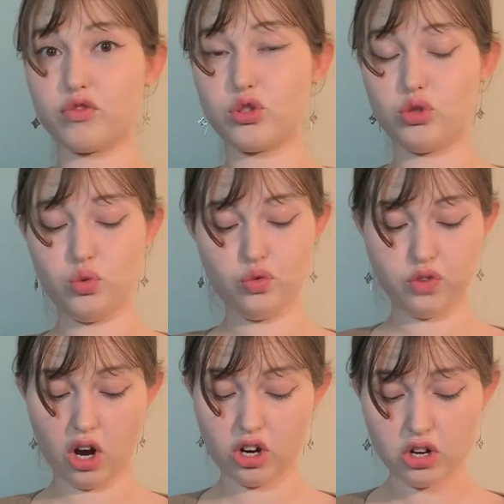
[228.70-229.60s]
too
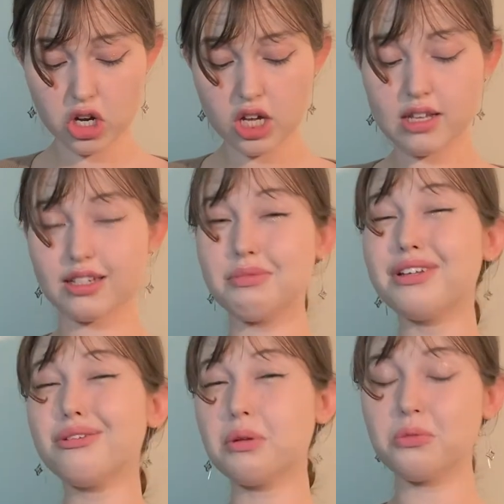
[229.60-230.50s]
far, it's gonna be a little
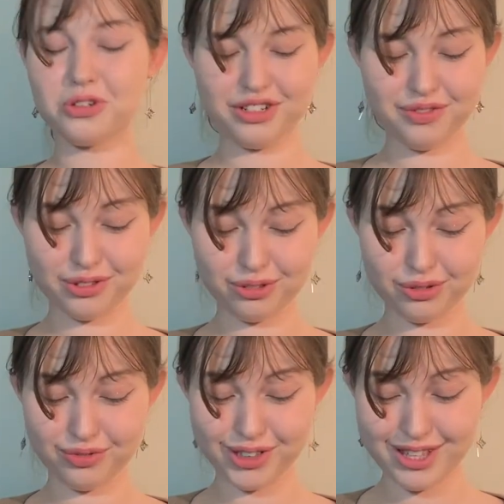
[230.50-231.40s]
bit more difficult to
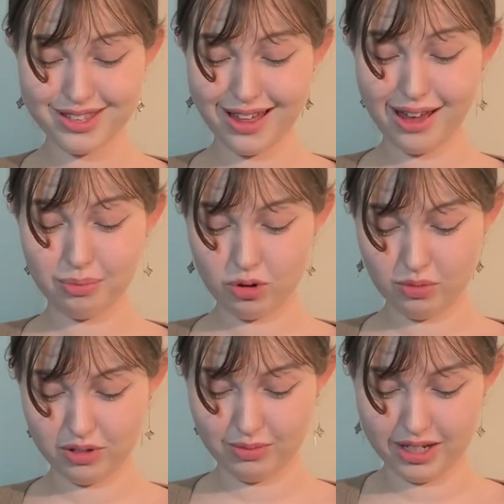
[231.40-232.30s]
fix that
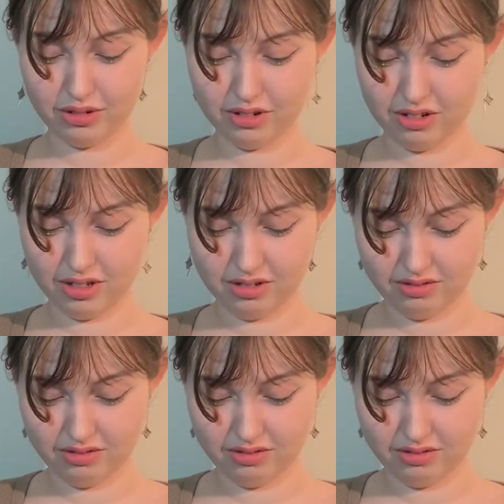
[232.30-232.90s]
problem later on,